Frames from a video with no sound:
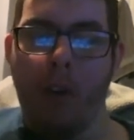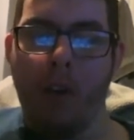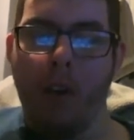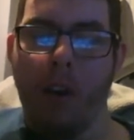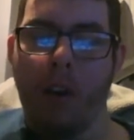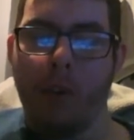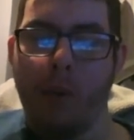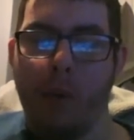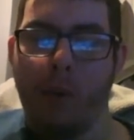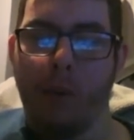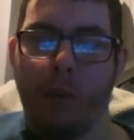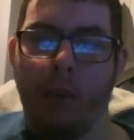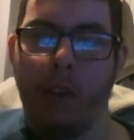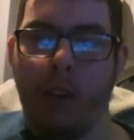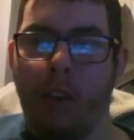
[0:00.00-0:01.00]
You guys
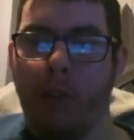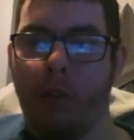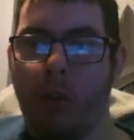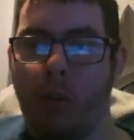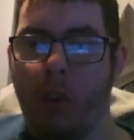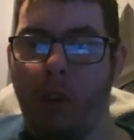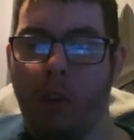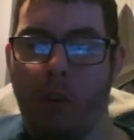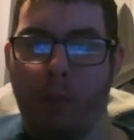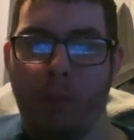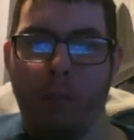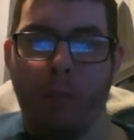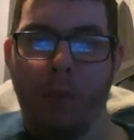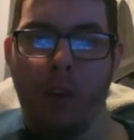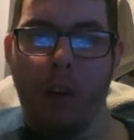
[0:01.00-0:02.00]
will really enjoy him.